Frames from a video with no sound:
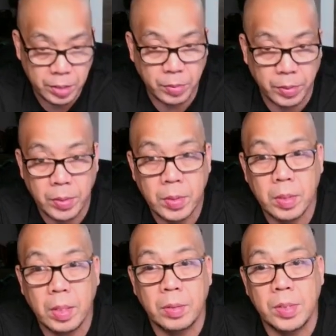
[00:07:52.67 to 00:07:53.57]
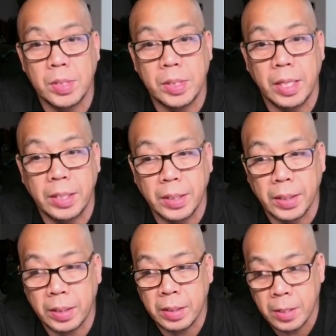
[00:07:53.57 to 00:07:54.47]
with you. TCI
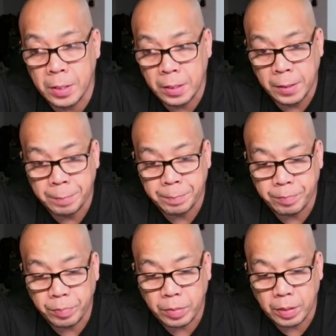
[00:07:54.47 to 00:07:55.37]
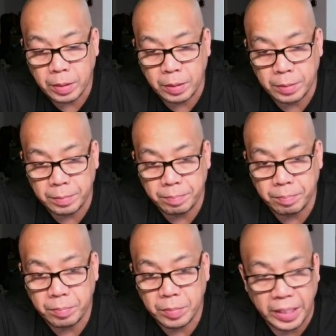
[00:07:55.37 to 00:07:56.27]
gun. The